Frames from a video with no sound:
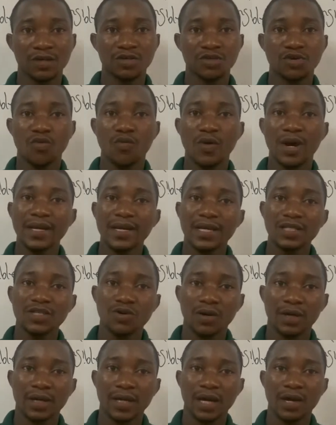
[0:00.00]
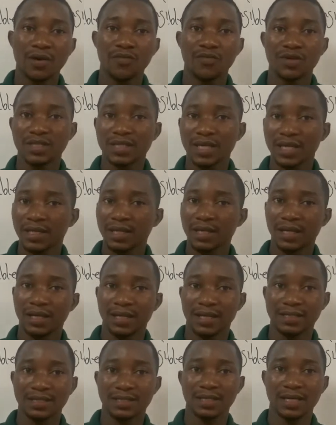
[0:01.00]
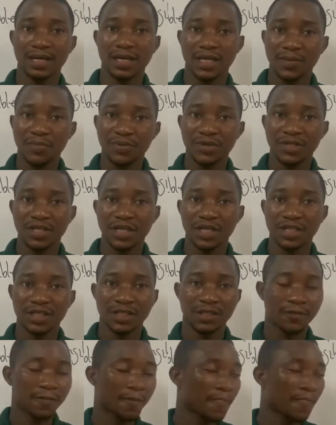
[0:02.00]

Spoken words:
So when this occurs, we say it is a depreciation.